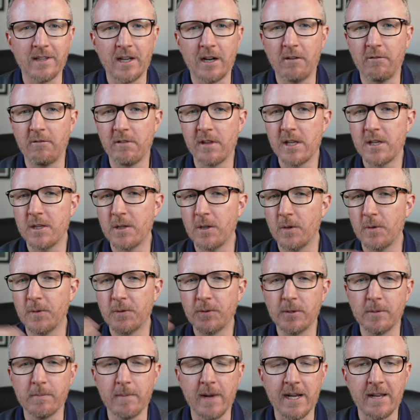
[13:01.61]
I don't really use
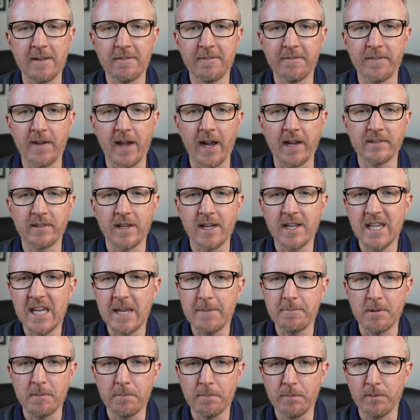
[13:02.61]
too many effects. I
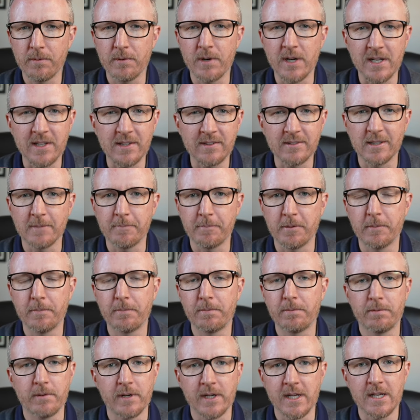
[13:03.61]
keep it pretty simple,
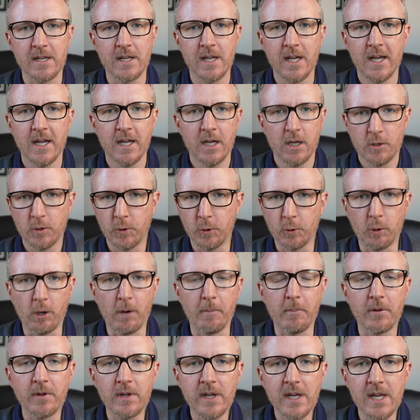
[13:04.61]
pretty
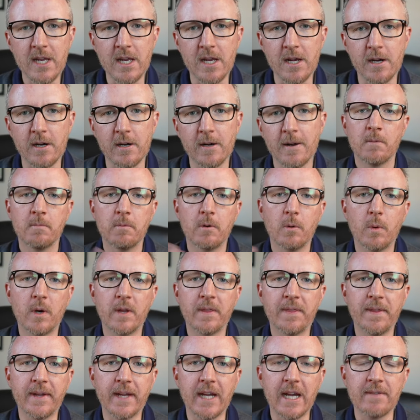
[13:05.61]
normal here. But
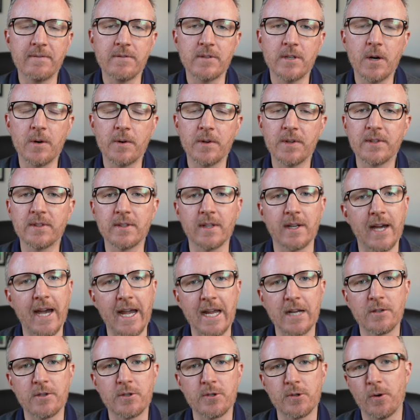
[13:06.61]
one thing I've noticed that
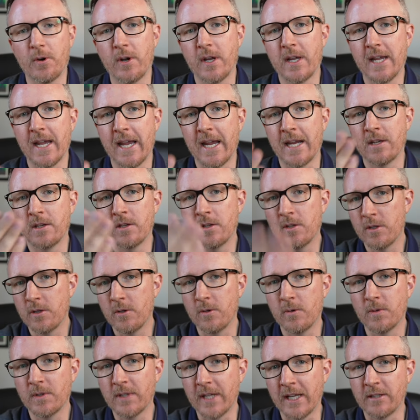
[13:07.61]
I enjoy and
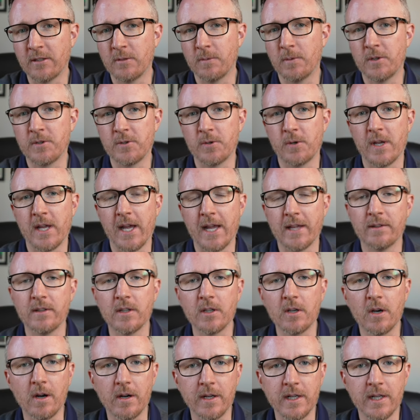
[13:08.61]
you tend to enjoy as
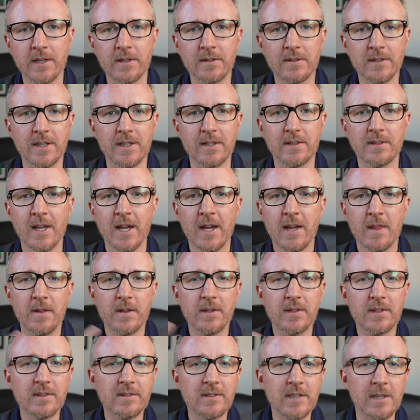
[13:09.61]
the audience is
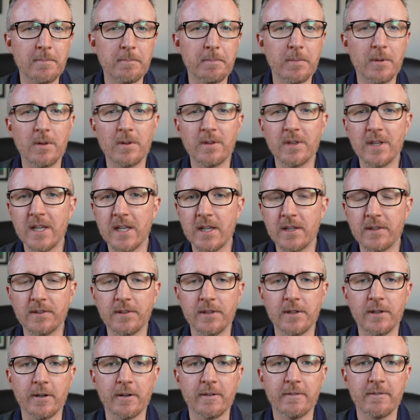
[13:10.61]
the simple,
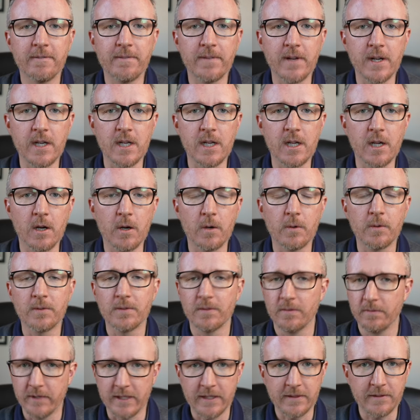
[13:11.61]
easier
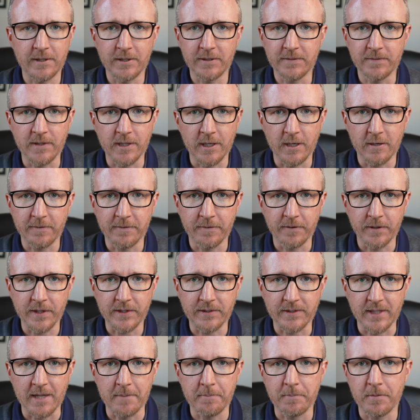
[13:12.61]
videos. Like this video, for
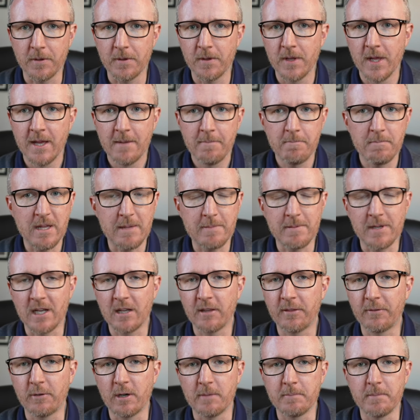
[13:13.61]
example, maybe I
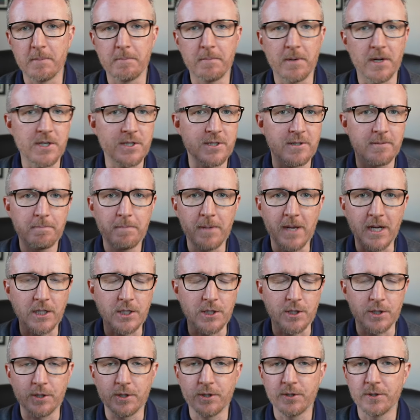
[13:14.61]
throw up a bunch of
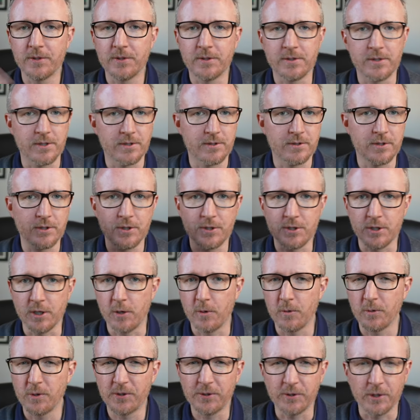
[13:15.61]
pictures just to
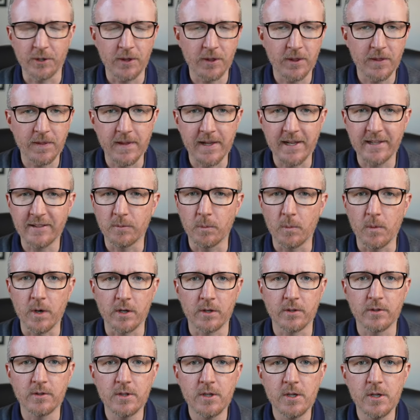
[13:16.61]
show certain things, one
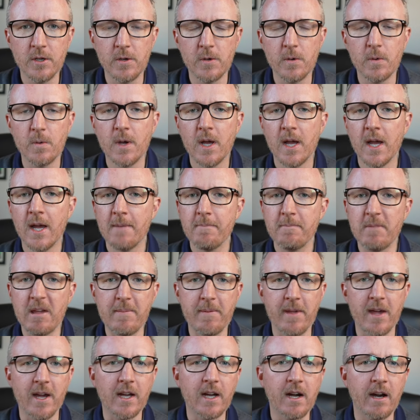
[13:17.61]
or two.
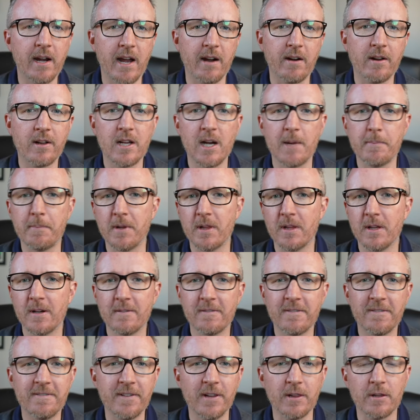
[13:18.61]
Maybe I cut out a couple
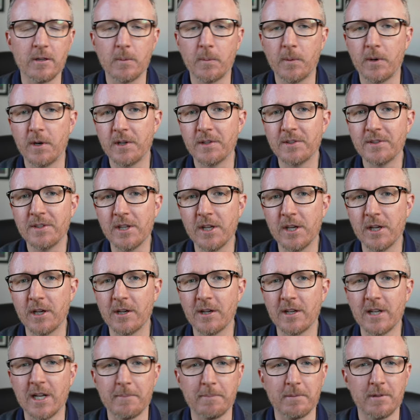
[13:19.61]
of filler words here,
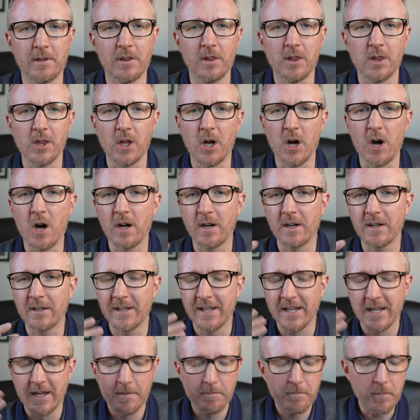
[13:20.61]
a couple of
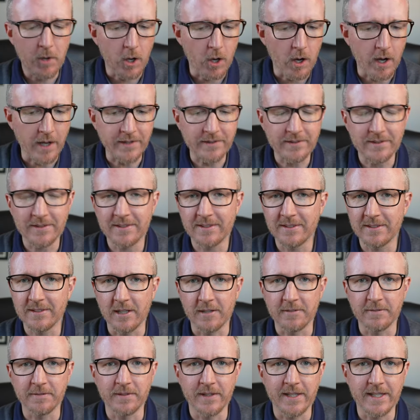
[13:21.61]
long pauses,
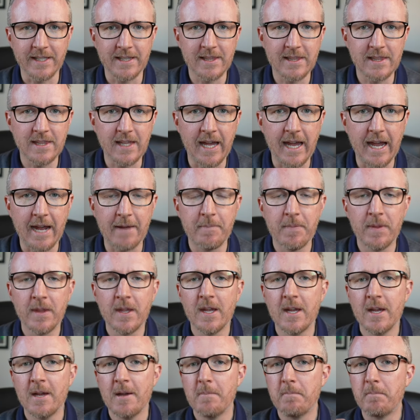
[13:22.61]
stuff like that.
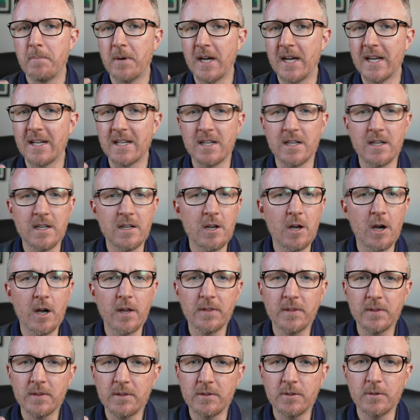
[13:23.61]
But
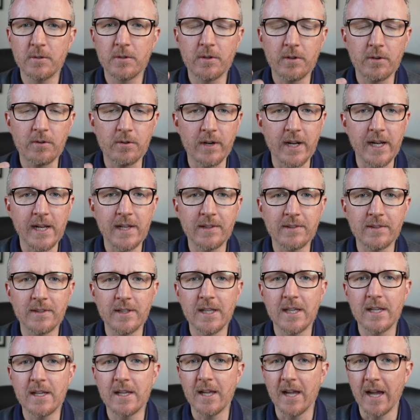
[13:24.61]
nothing too
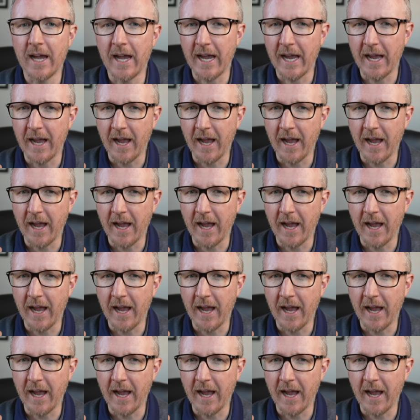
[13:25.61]
crazy.